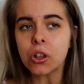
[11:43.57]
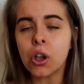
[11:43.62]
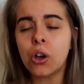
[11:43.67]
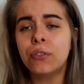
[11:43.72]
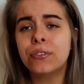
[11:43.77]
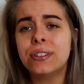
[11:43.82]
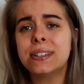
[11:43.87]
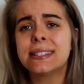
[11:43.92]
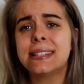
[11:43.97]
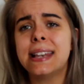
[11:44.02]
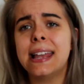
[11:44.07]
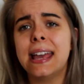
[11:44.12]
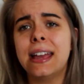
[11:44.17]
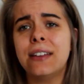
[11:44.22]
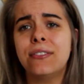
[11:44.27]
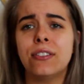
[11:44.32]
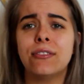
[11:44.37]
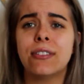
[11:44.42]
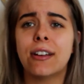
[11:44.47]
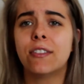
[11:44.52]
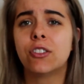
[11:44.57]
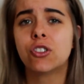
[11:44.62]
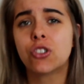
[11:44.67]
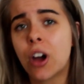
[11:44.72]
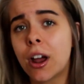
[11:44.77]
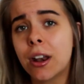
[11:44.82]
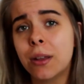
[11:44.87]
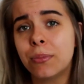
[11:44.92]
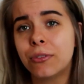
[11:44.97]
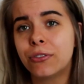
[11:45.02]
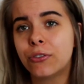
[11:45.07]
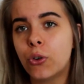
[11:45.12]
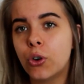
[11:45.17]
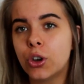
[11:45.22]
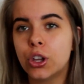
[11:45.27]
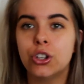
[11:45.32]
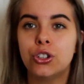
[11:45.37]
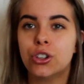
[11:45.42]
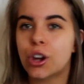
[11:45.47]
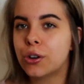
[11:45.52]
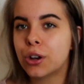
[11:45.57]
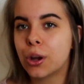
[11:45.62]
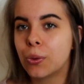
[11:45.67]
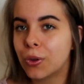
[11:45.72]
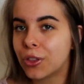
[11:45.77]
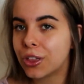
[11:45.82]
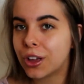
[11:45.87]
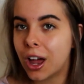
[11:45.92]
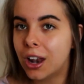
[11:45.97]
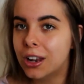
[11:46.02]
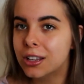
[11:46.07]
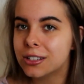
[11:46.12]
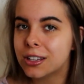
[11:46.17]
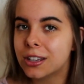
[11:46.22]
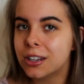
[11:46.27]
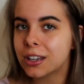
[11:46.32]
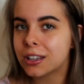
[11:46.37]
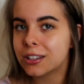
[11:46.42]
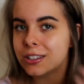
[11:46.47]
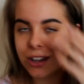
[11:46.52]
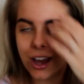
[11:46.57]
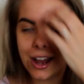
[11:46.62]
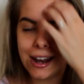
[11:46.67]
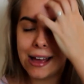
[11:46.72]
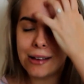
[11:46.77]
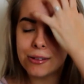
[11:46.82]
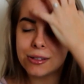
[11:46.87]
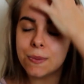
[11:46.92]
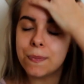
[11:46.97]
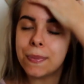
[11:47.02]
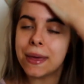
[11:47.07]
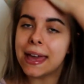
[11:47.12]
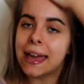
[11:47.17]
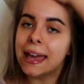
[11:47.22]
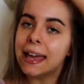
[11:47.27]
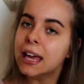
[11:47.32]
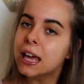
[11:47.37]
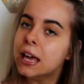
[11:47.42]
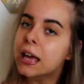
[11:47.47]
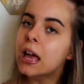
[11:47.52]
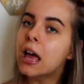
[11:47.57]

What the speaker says: Obviously, if you've never tried it before, you don't know what the colour is going to turn out to be.